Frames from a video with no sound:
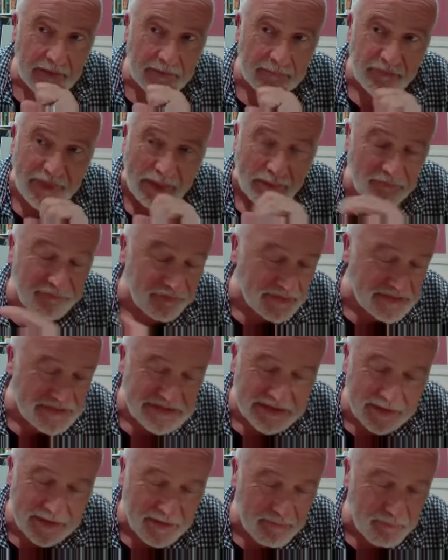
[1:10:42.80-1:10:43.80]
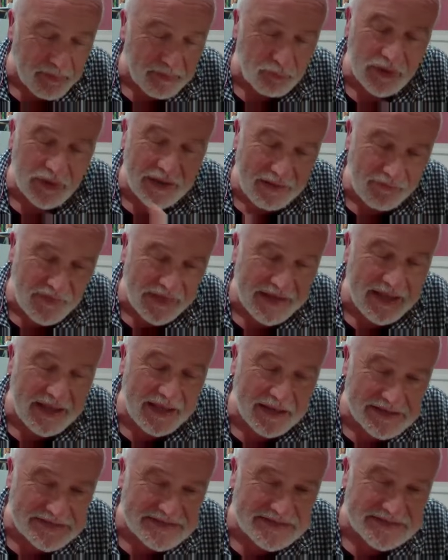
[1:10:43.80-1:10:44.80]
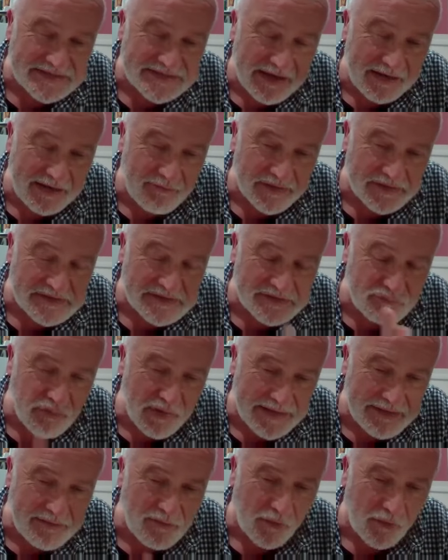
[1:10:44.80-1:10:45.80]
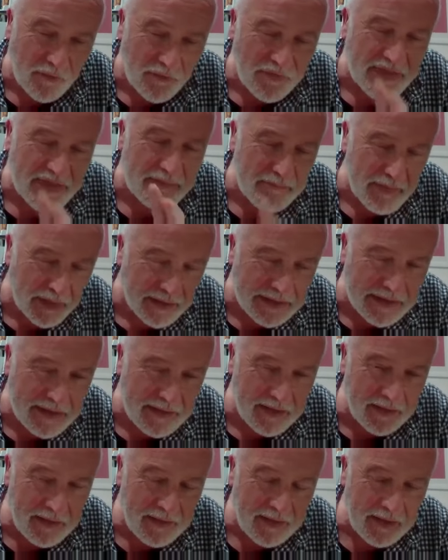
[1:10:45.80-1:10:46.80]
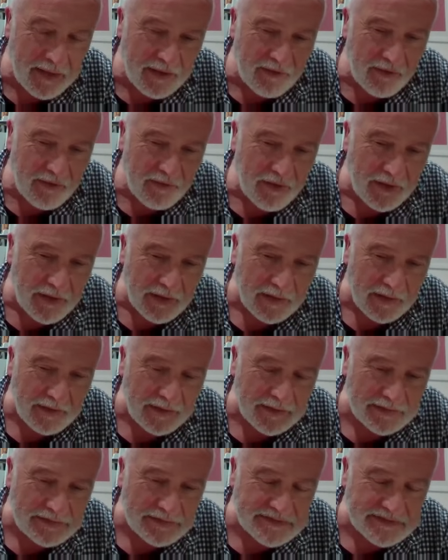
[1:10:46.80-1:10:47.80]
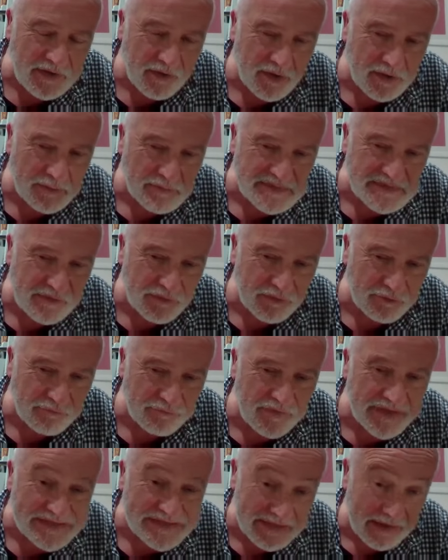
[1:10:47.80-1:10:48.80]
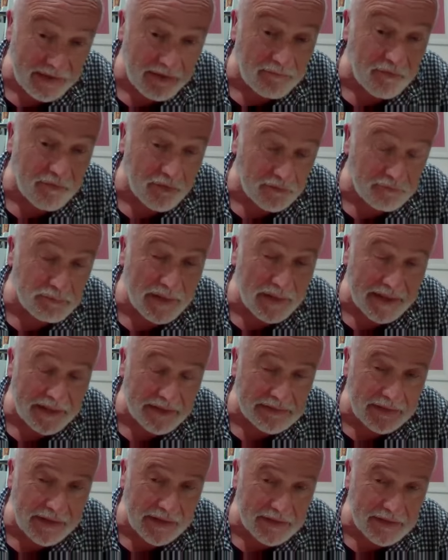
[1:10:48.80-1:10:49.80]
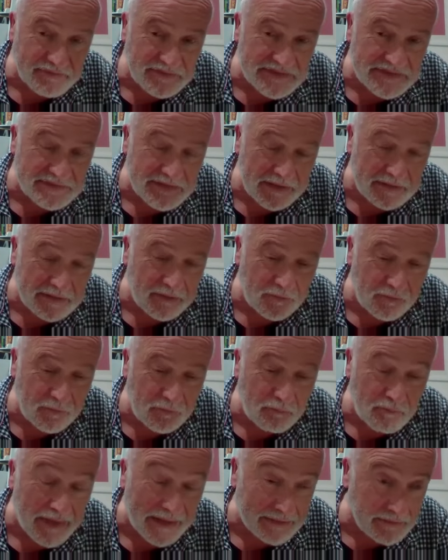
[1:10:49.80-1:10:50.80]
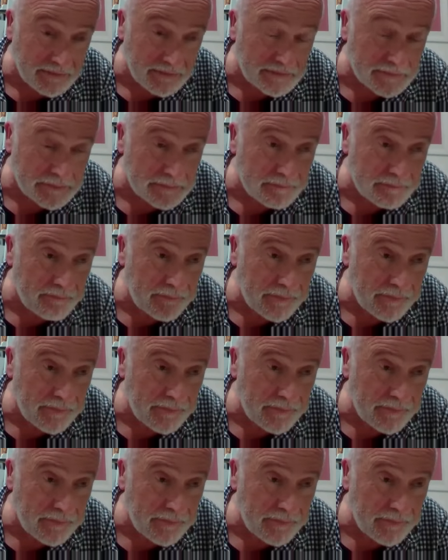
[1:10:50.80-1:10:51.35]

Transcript: um, I'm finishing here, but what I think he has to say that's right on the money uh, in terms of this era of Black Lives you know, Matter